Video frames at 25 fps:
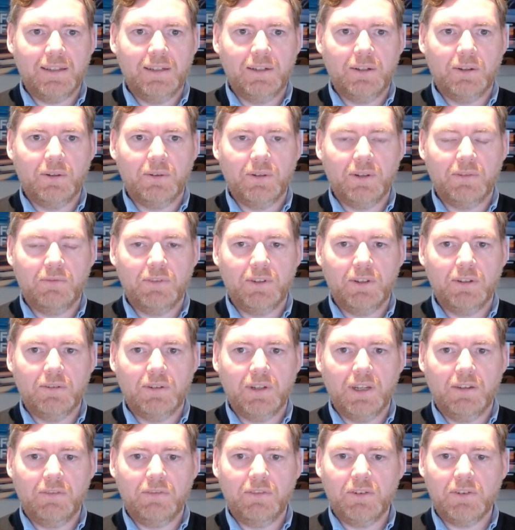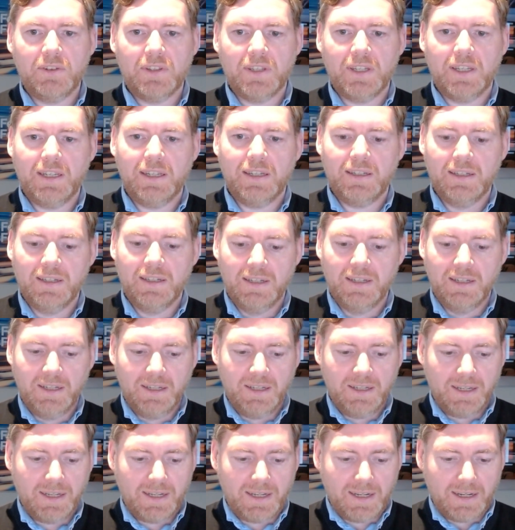If you see,
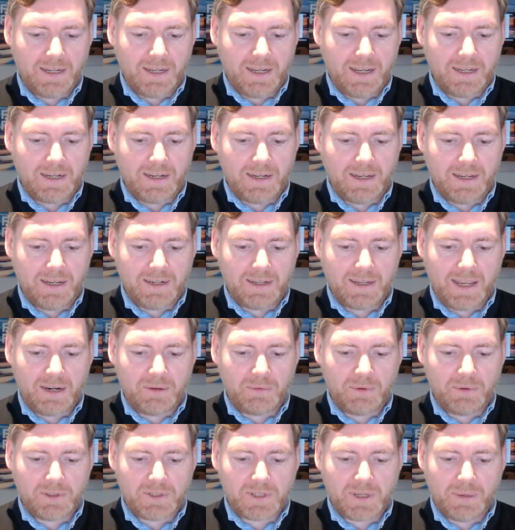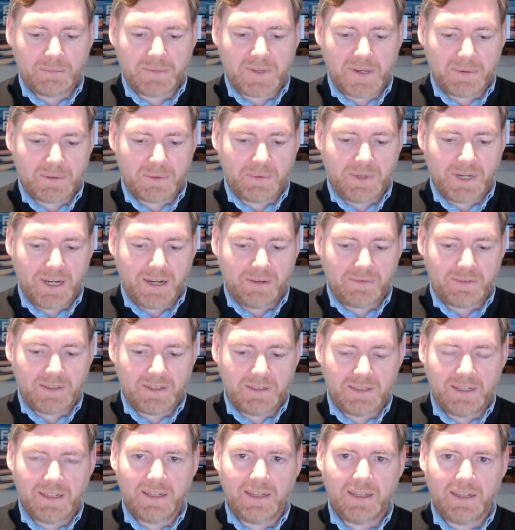and again, sometimes we have to
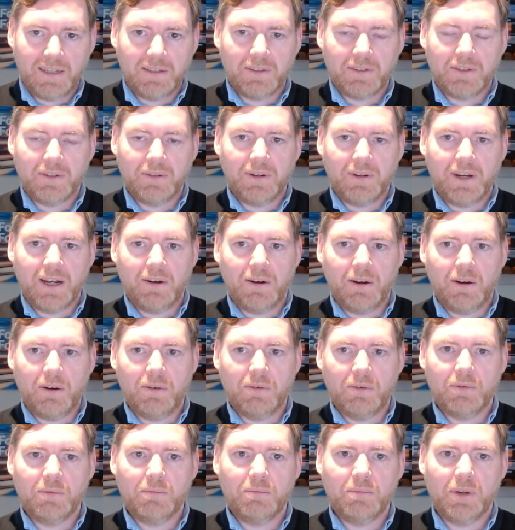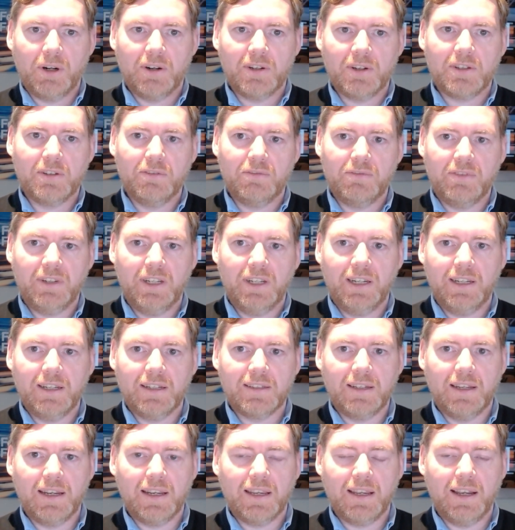dig into our own personal
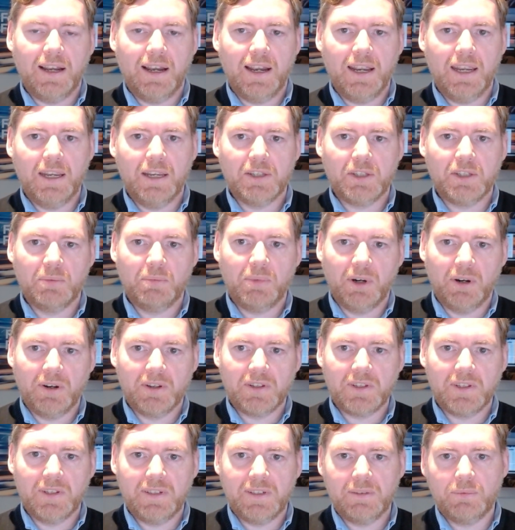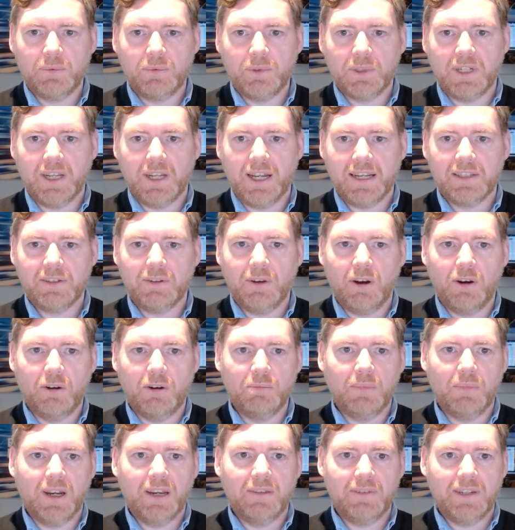feelings. Like I, as a person, would like to
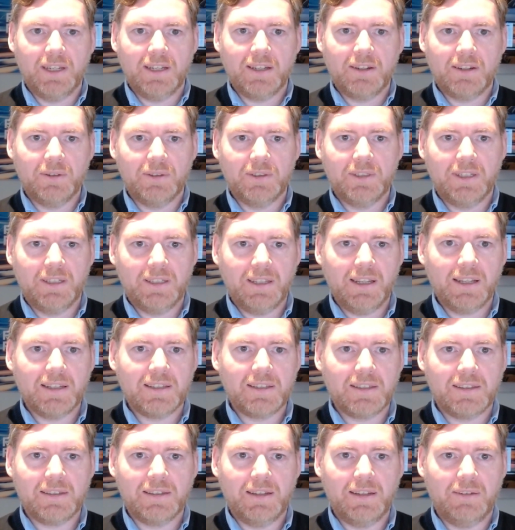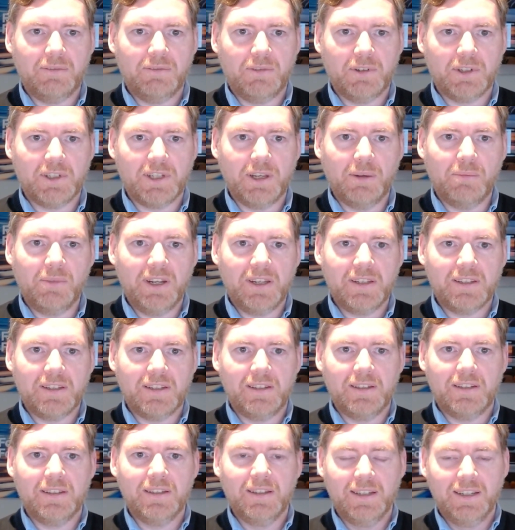own my vehicle, and that's for some
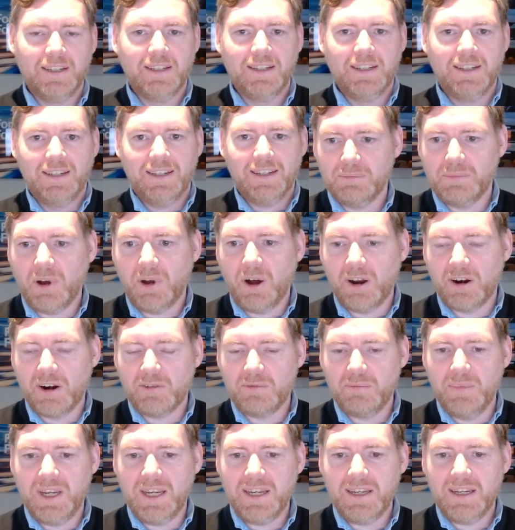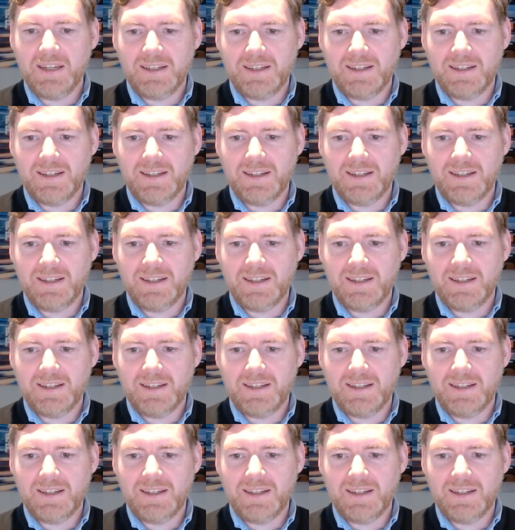reason part of me.